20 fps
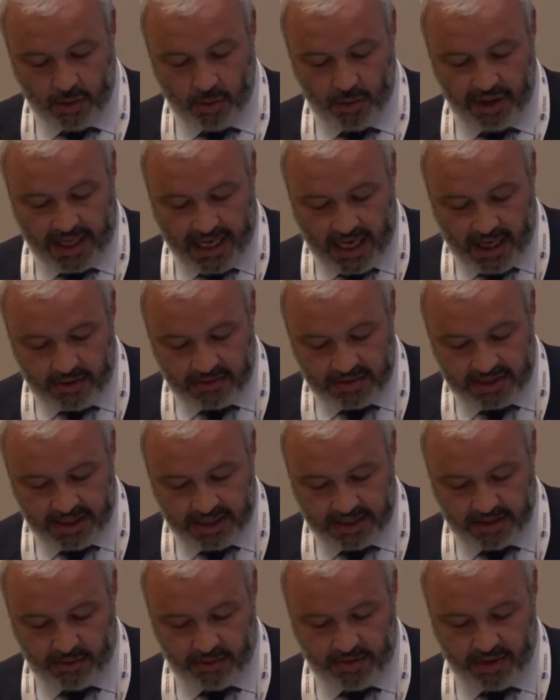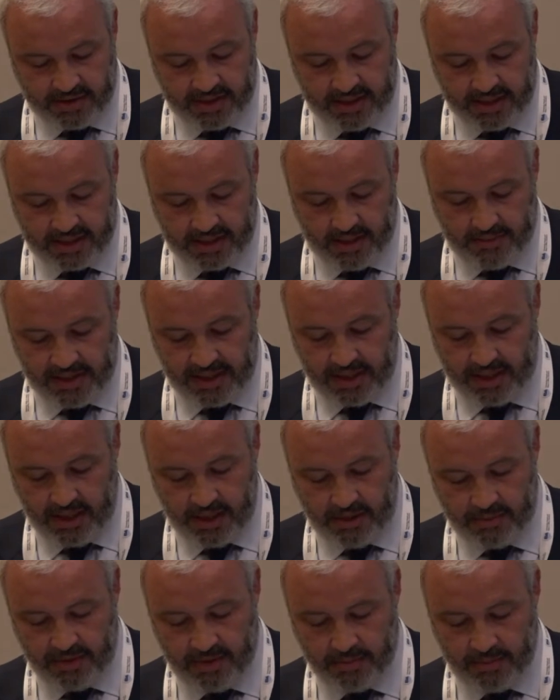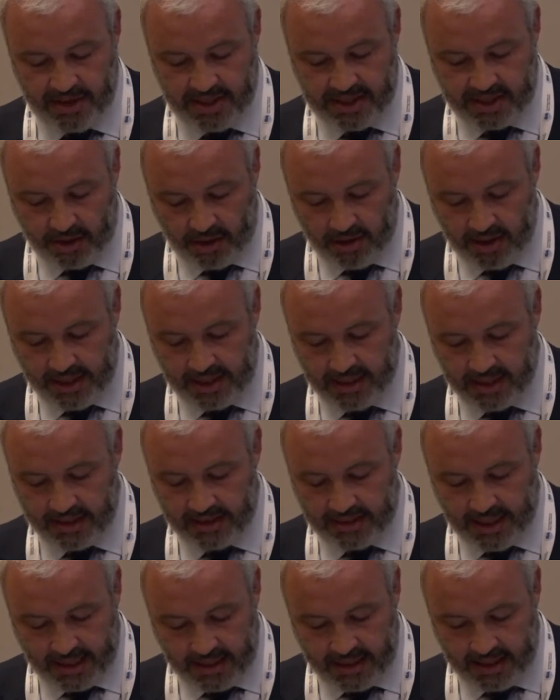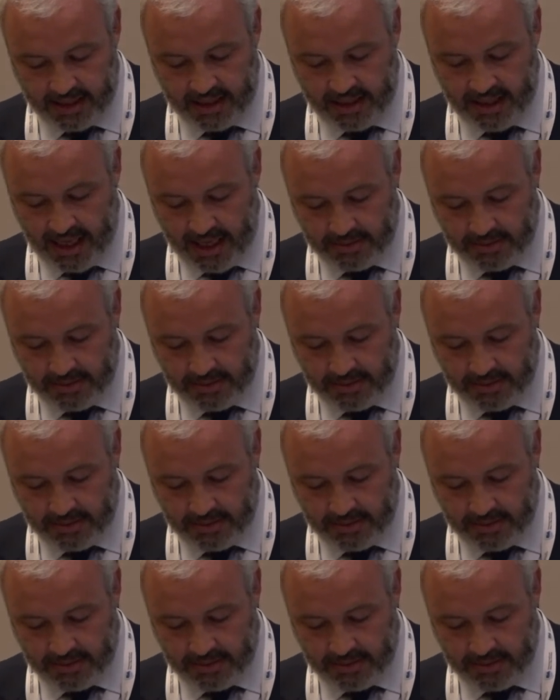We count since 2017 with a very solid and technically